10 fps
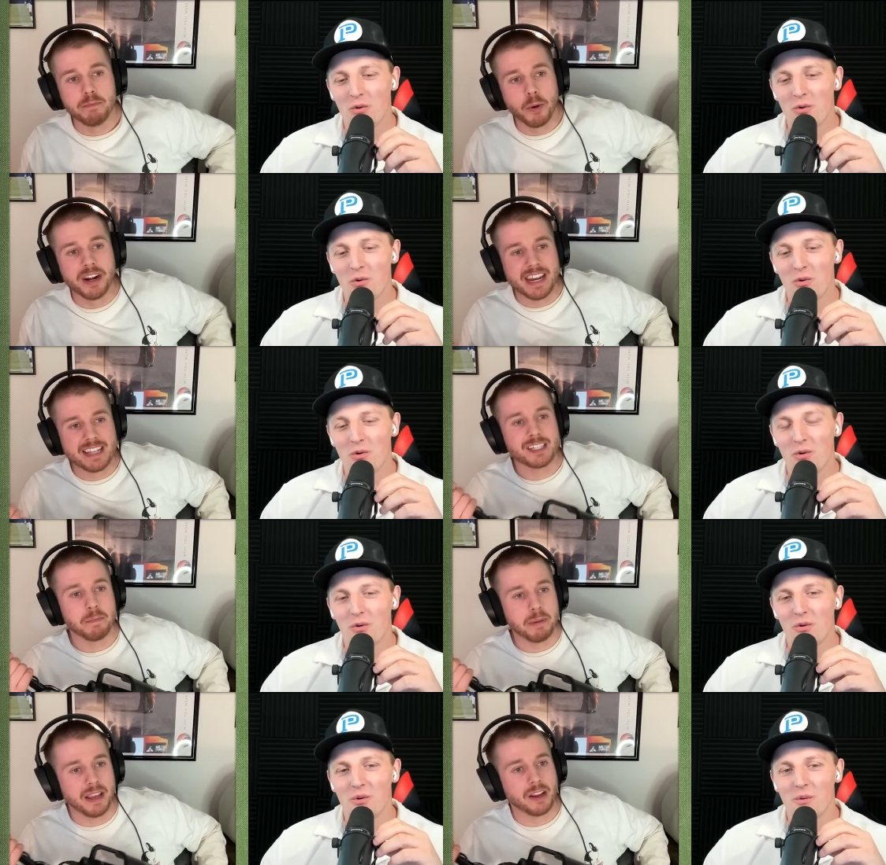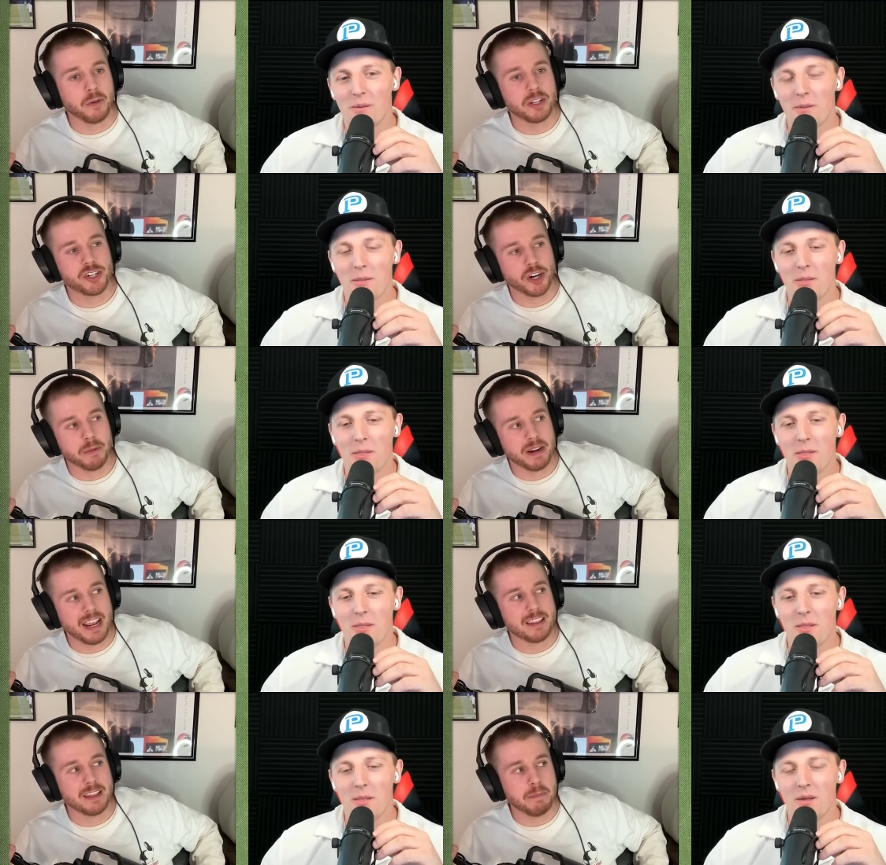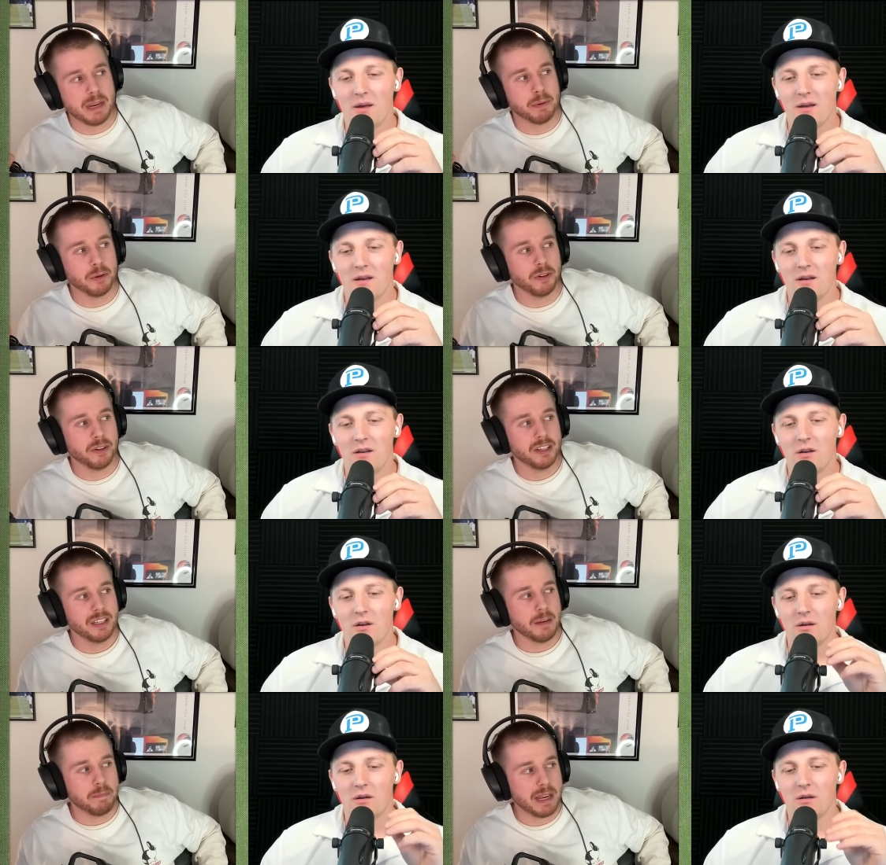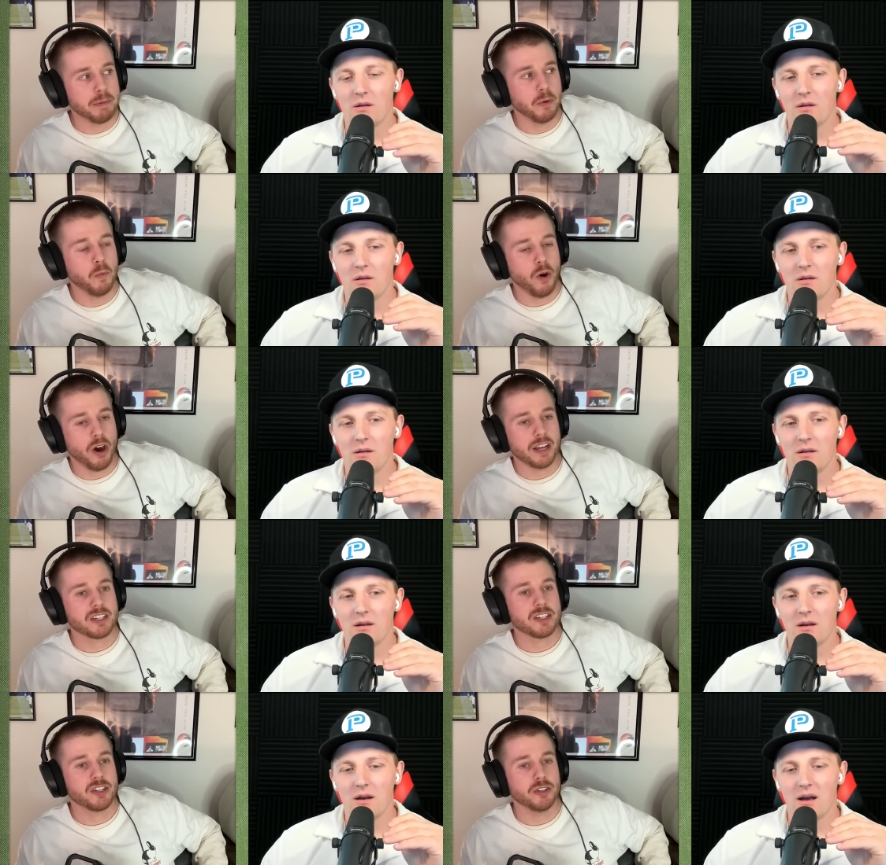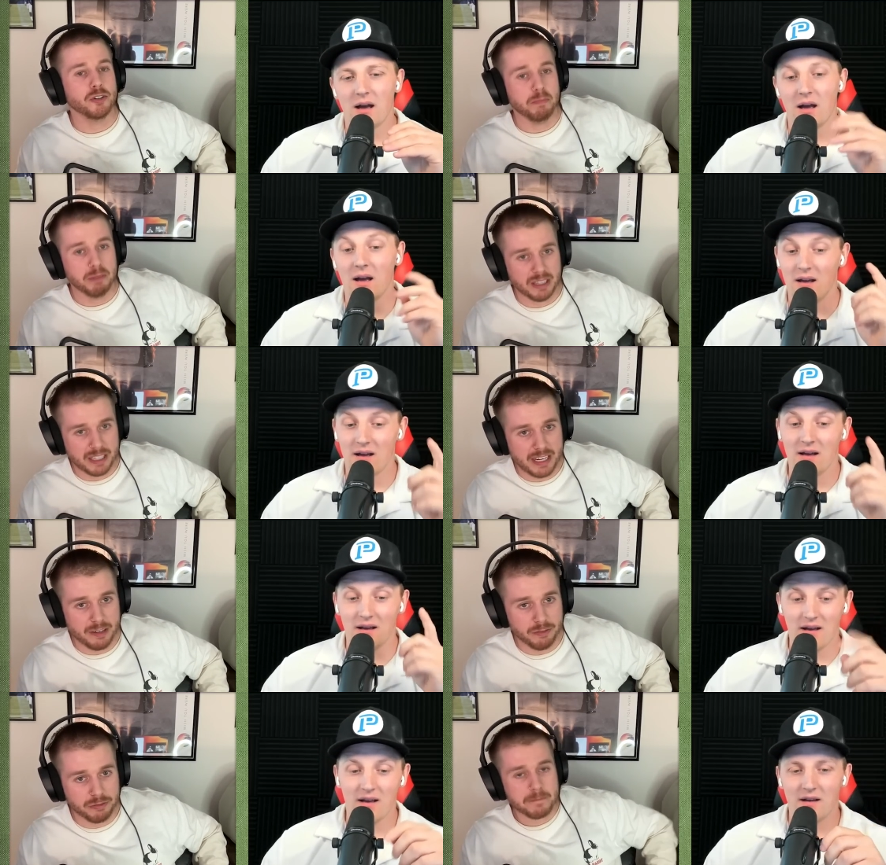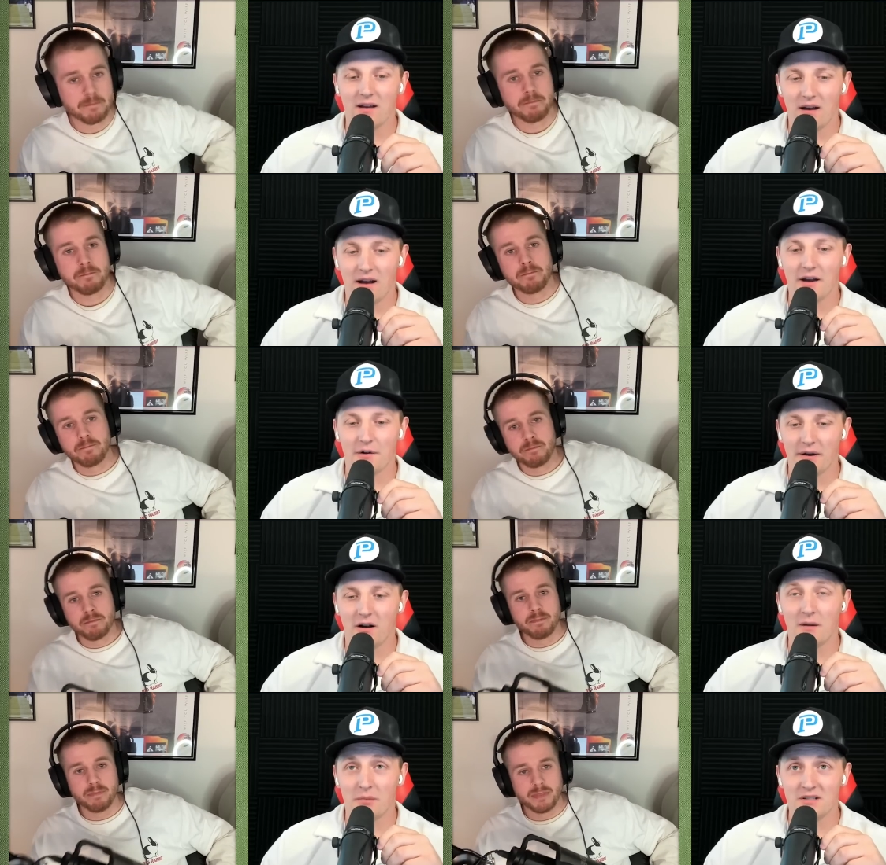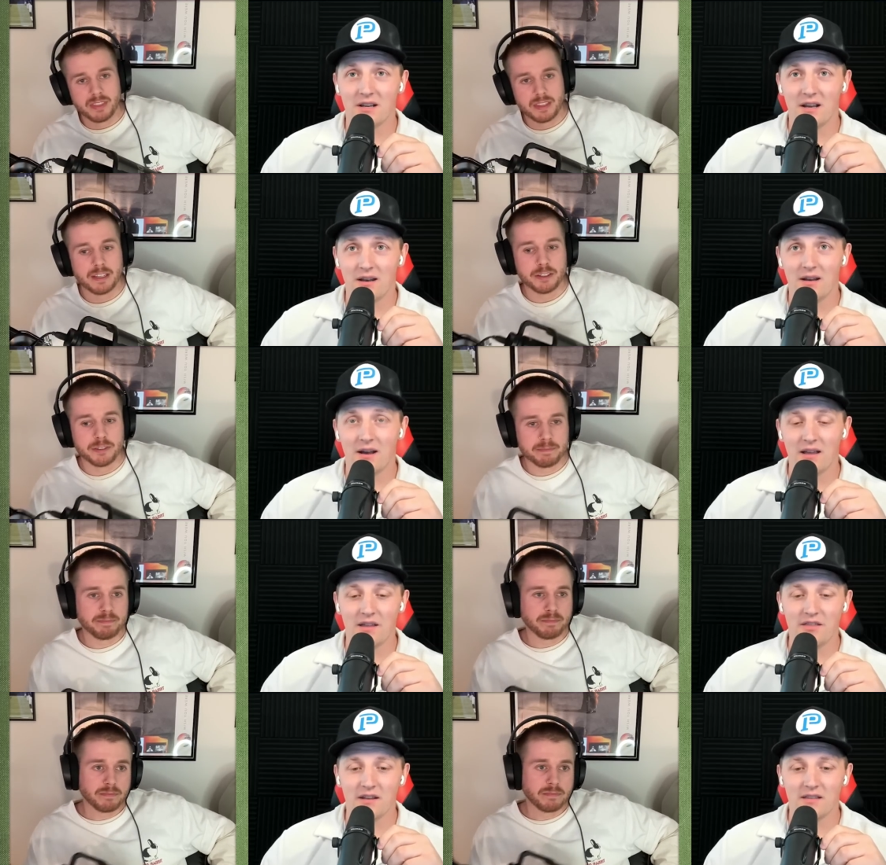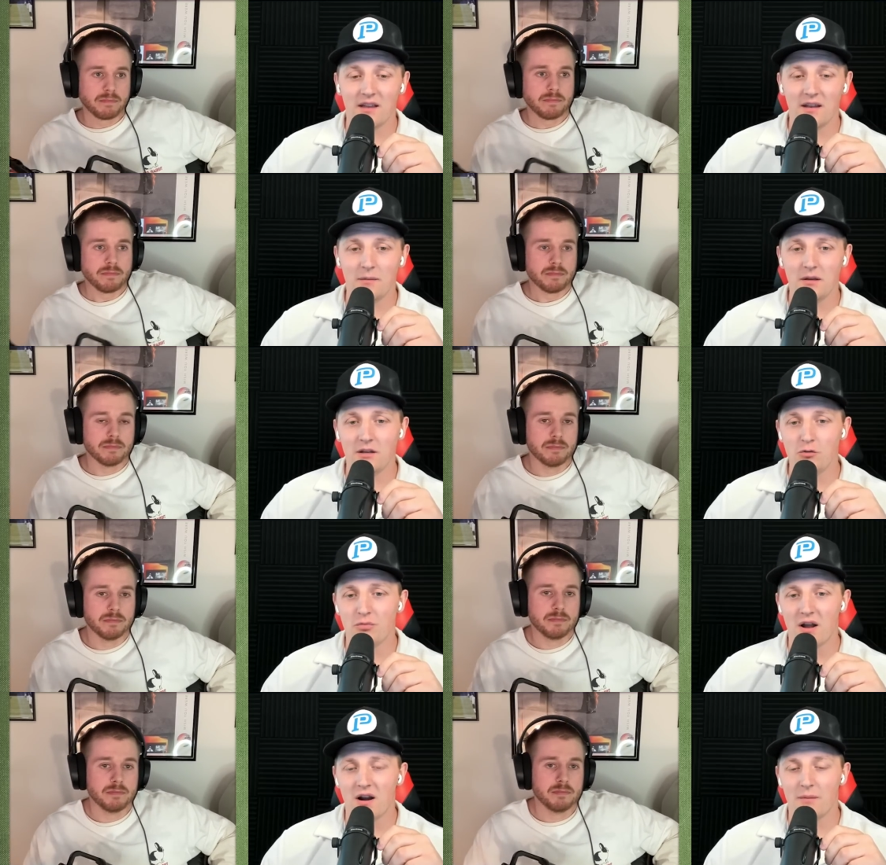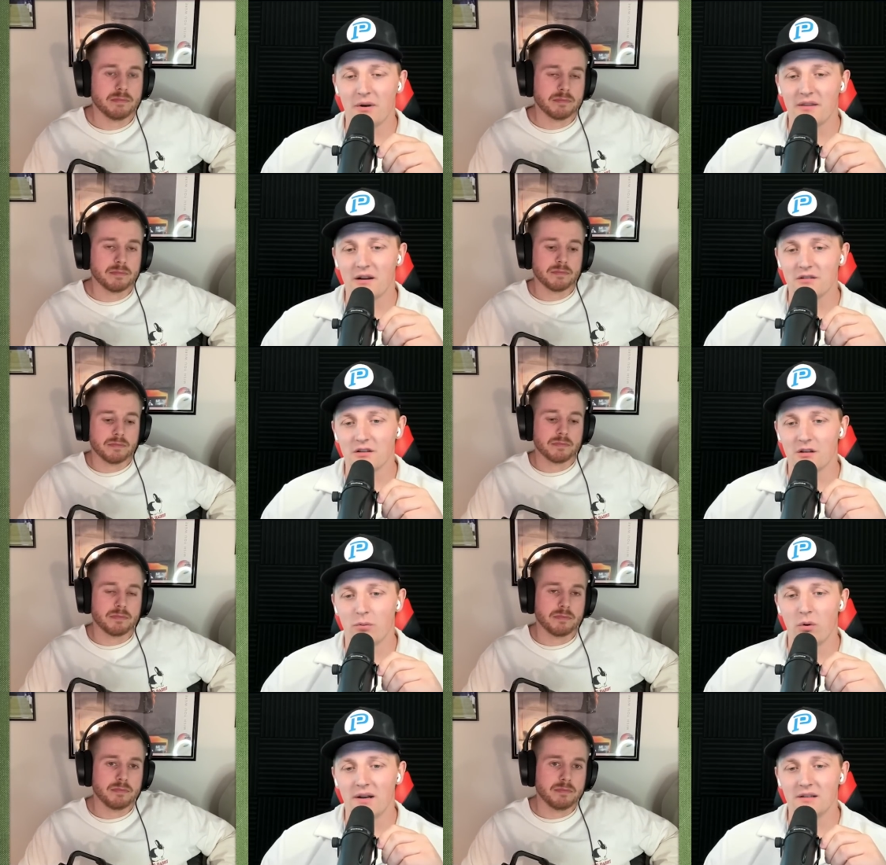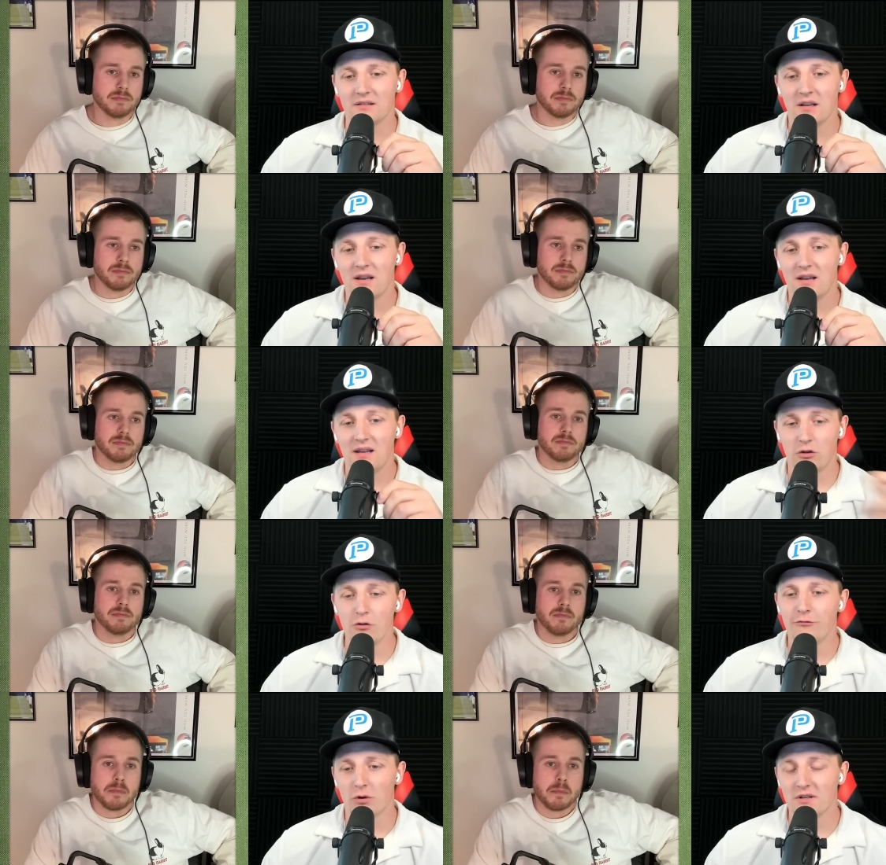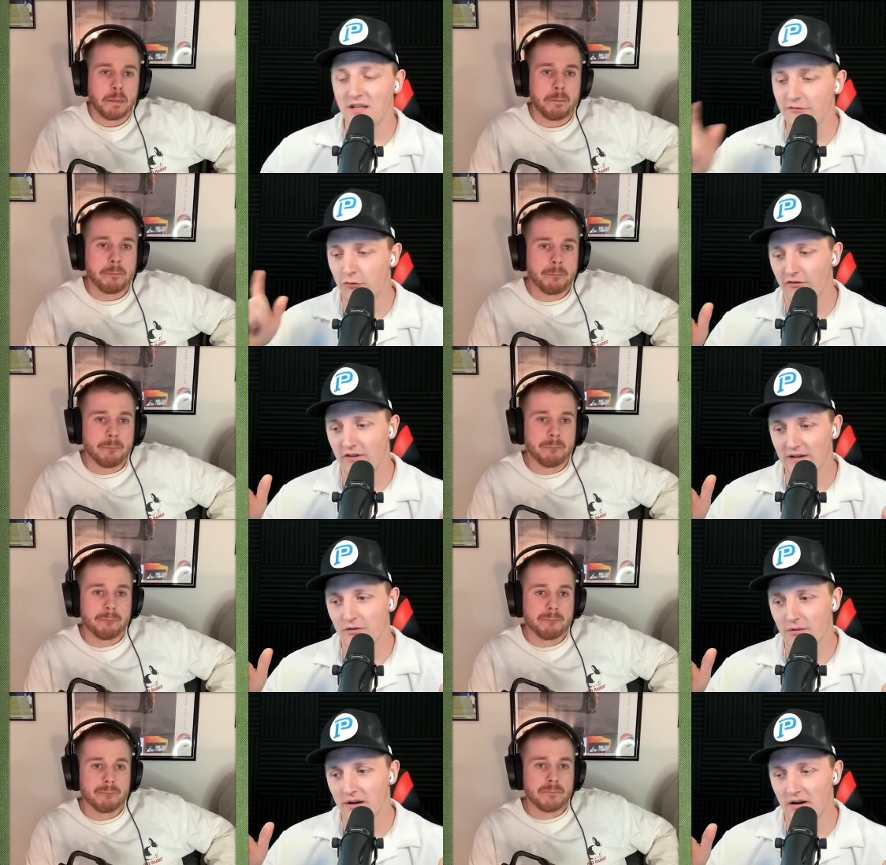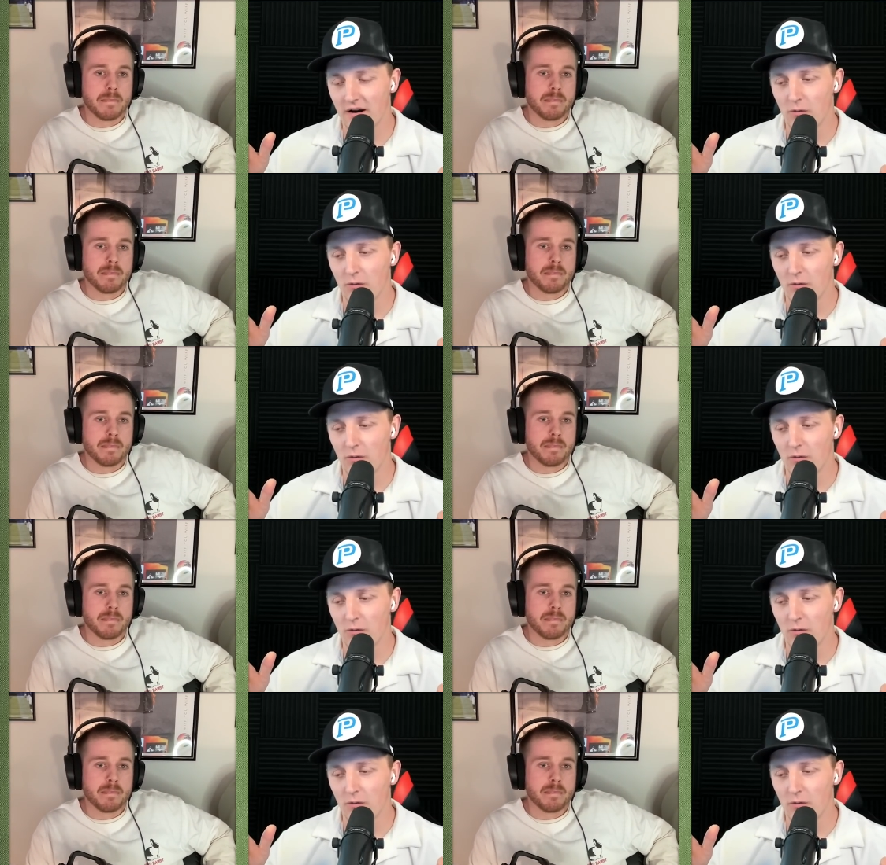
Speaker 1: are more nits to pick with Charbonnet than people than people want to believe.
Speaker 2: I agree one hundred percent. I, I think that, I mean, you brought it up right there. It's a good point. Is two fourteen, four five three. All